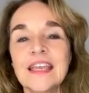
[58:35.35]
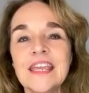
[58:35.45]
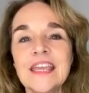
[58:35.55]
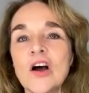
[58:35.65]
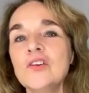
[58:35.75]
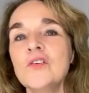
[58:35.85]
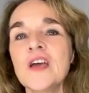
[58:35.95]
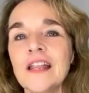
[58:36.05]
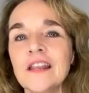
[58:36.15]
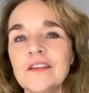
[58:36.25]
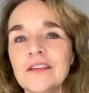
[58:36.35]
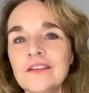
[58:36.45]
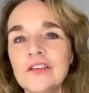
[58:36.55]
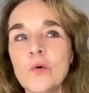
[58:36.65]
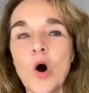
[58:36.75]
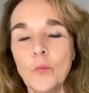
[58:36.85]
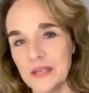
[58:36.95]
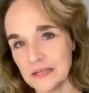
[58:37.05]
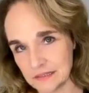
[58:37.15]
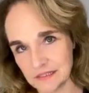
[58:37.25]
the Keanu that you hope
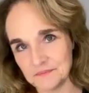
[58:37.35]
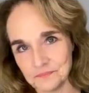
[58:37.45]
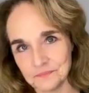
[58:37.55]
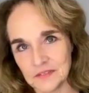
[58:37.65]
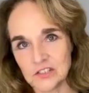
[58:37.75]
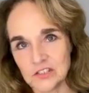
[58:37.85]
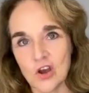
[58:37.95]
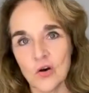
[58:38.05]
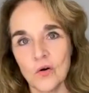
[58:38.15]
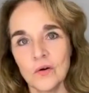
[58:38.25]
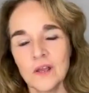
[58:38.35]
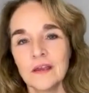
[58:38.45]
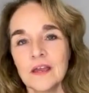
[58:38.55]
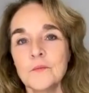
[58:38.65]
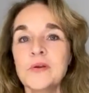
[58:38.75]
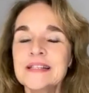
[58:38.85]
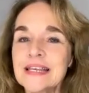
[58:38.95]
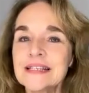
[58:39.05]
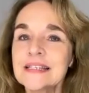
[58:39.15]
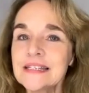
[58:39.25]
he is. So
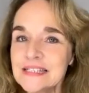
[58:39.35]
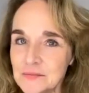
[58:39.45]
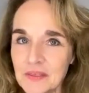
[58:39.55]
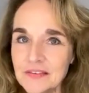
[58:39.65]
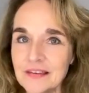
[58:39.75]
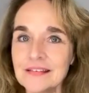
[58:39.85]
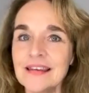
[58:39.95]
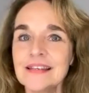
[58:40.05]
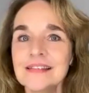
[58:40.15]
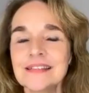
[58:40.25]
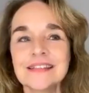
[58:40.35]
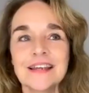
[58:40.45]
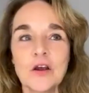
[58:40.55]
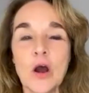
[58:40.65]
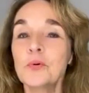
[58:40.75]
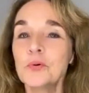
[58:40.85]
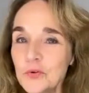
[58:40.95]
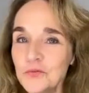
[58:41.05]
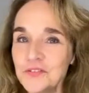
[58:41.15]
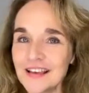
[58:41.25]
Princess Elizabeth
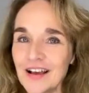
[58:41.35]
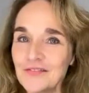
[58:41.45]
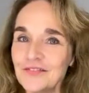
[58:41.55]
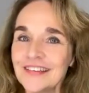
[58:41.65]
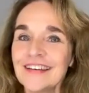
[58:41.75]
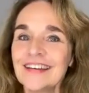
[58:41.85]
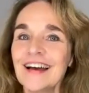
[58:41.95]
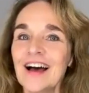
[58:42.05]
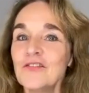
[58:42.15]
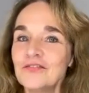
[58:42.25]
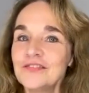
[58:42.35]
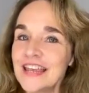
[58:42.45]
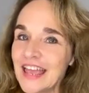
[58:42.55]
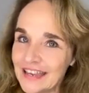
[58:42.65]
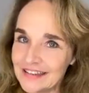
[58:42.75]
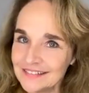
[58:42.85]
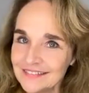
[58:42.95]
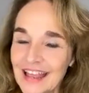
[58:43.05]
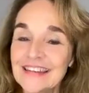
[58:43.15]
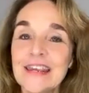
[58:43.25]
approves of Ted,
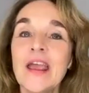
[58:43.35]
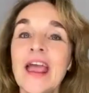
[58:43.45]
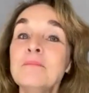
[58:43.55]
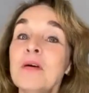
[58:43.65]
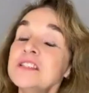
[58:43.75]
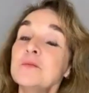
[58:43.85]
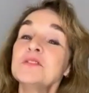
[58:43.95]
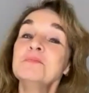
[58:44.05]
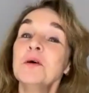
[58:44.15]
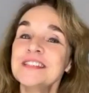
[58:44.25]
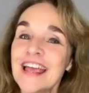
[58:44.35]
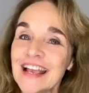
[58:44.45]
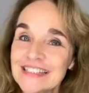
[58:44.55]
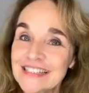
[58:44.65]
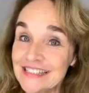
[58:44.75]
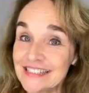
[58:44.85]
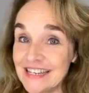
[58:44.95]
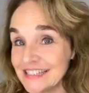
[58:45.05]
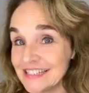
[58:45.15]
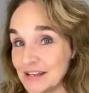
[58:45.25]
and it was most excellent
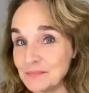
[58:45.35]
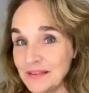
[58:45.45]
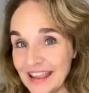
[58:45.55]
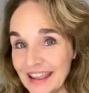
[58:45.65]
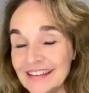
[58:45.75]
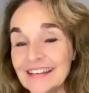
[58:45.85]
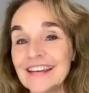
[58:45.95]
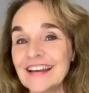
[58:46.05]
seeing Ted play